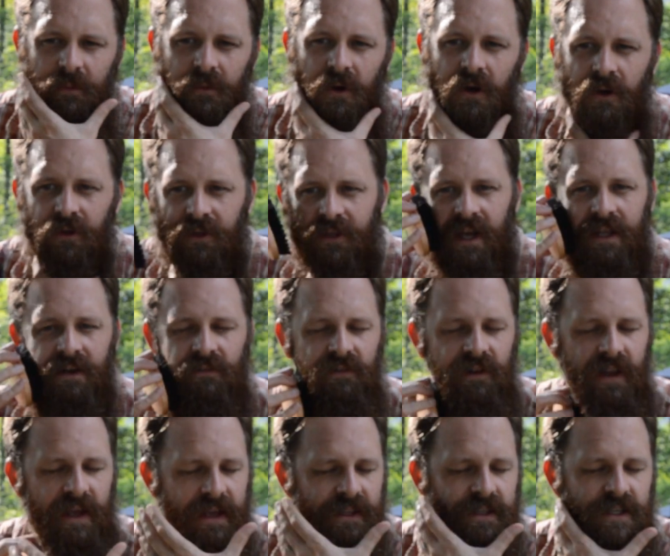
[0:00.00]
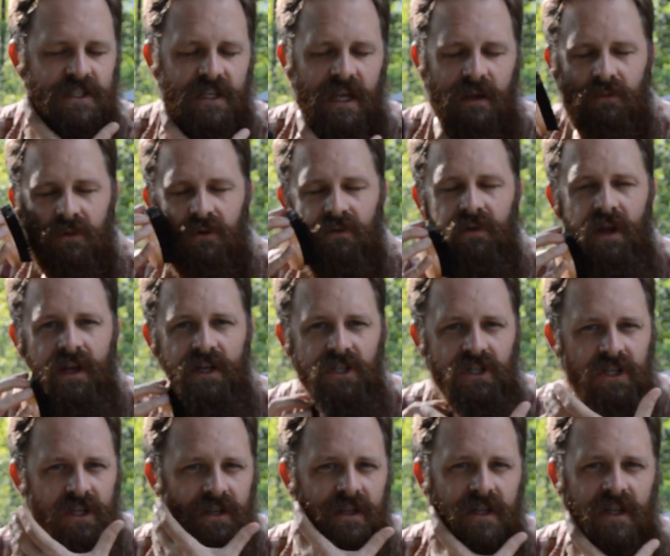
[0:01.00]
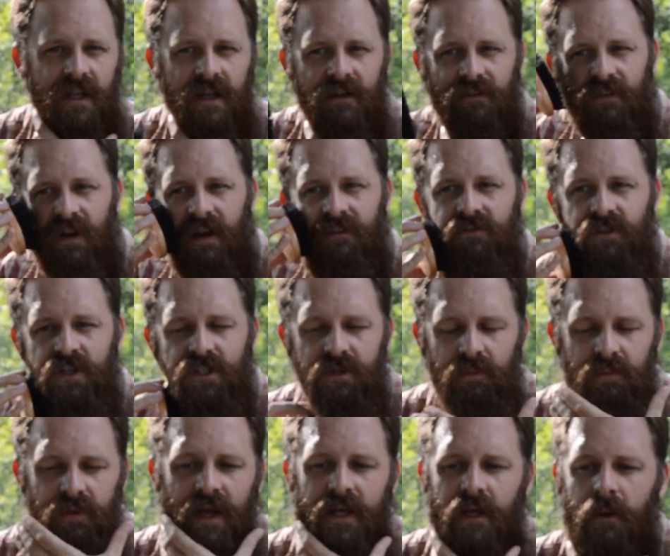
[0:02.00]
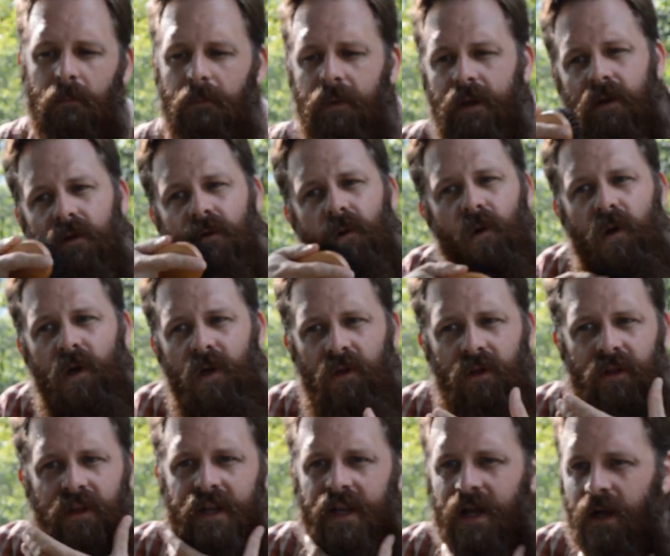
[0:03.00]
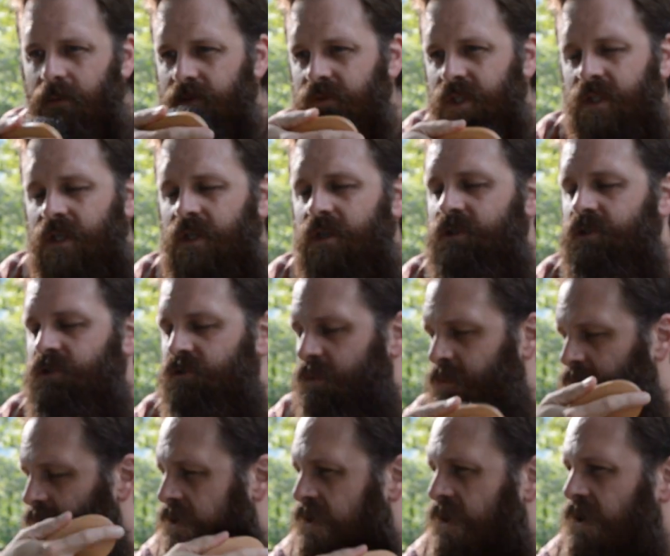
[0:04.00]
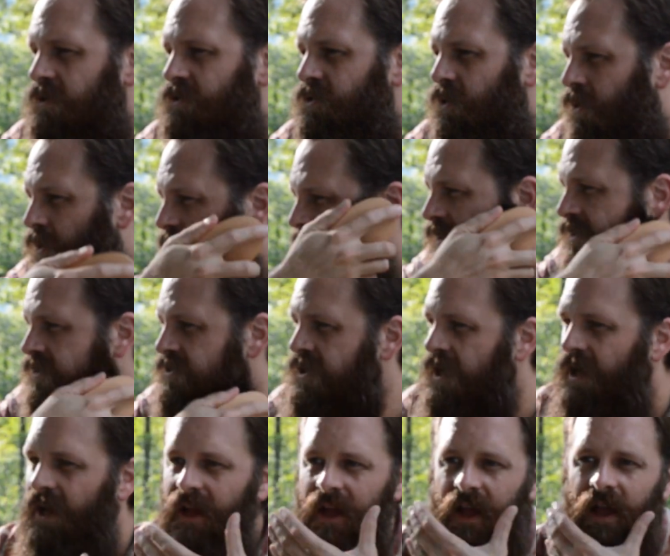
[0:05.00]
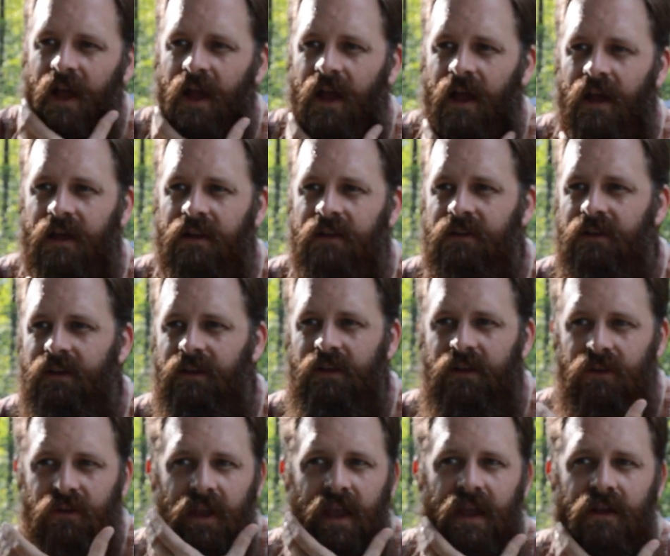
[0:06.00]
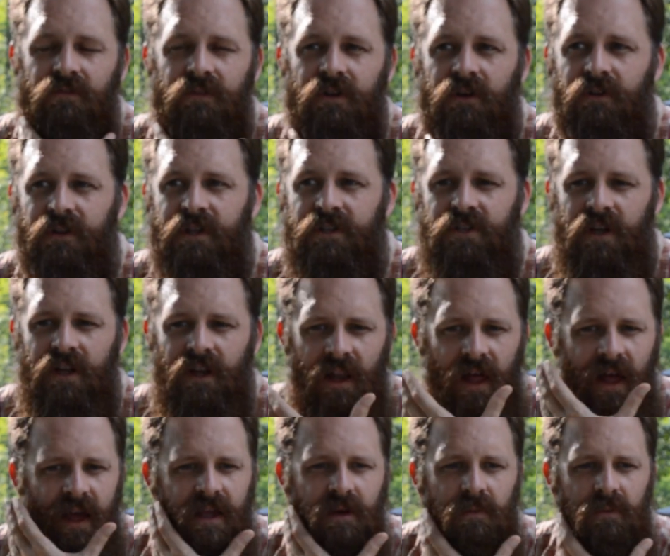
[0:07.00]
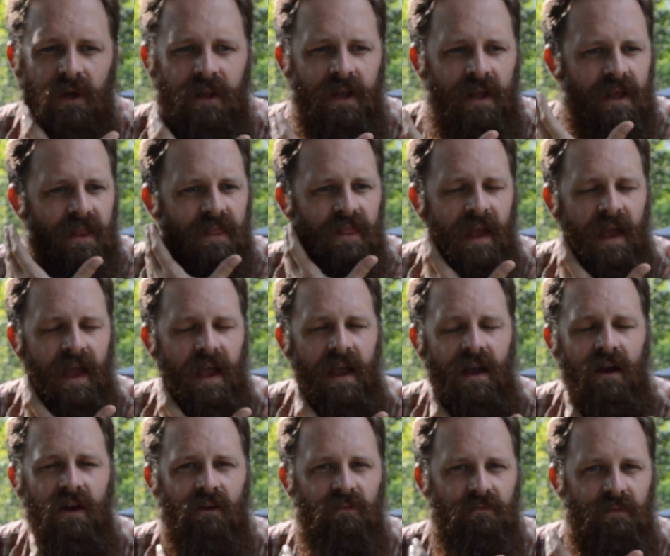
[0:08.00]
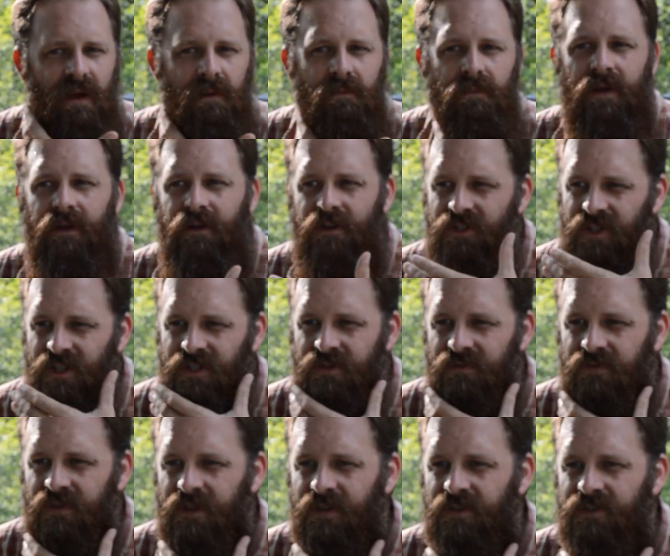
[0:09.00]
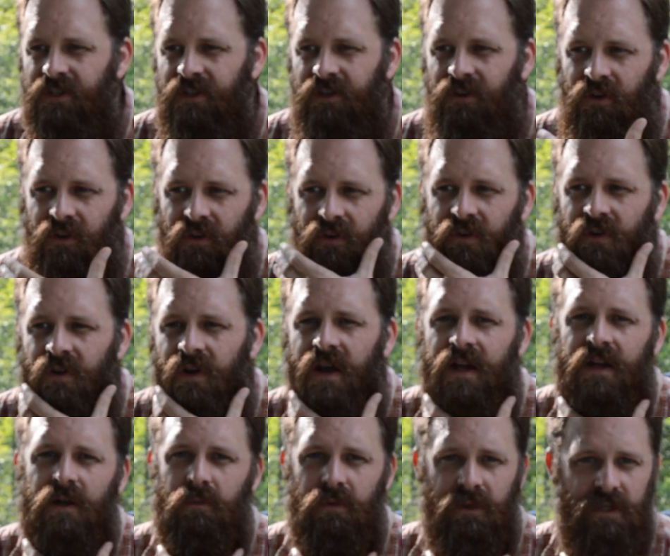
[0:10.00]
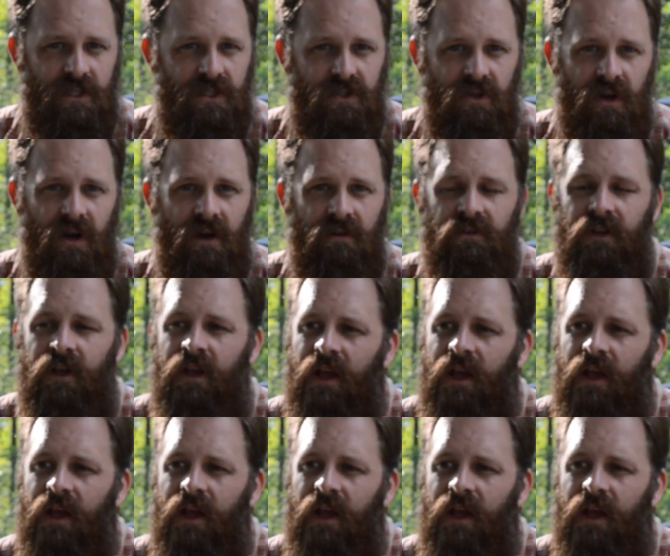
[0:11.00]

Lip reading: all to kind of lay in the same direction. If I've just applied a beard oil, it helps to distribute those oils. And you can't feel this online, but the hair of my beard just feels incredibly soft